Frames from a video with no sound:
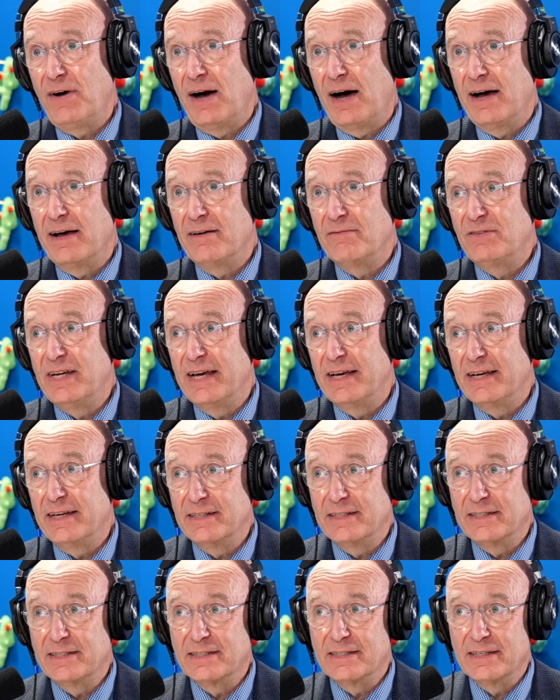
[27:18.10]
five
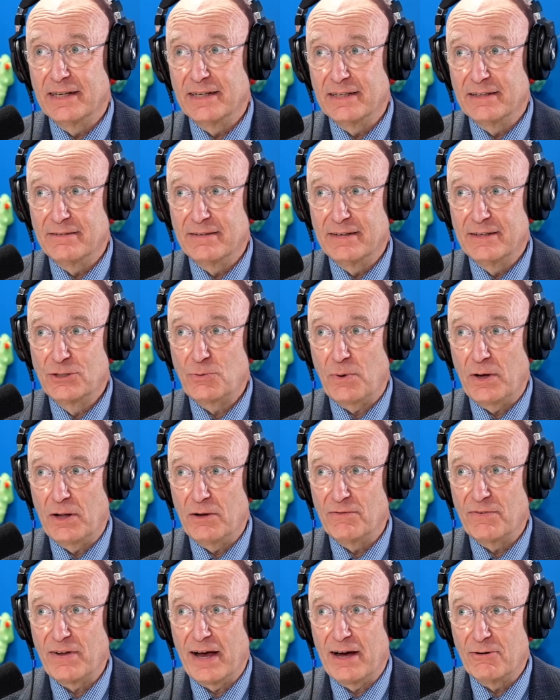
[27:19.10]
days and
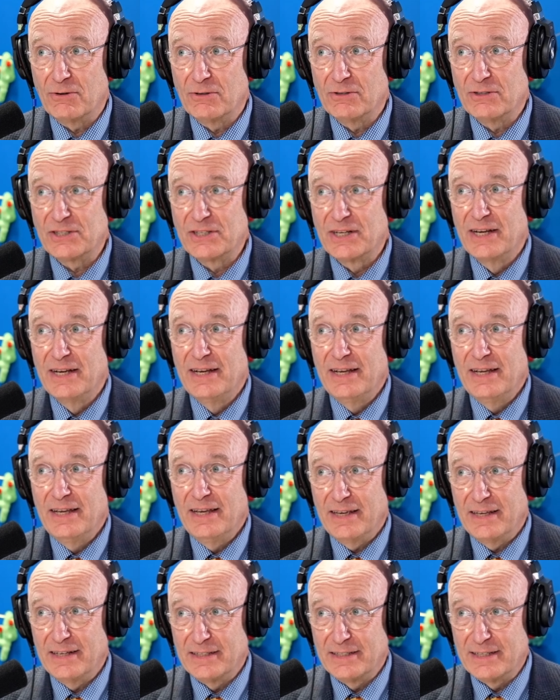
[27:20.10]
12 hours
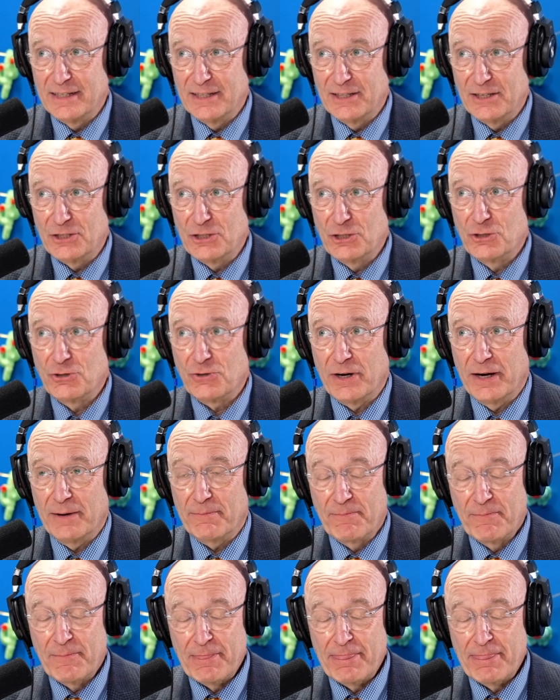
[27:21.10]
oh. into the trip.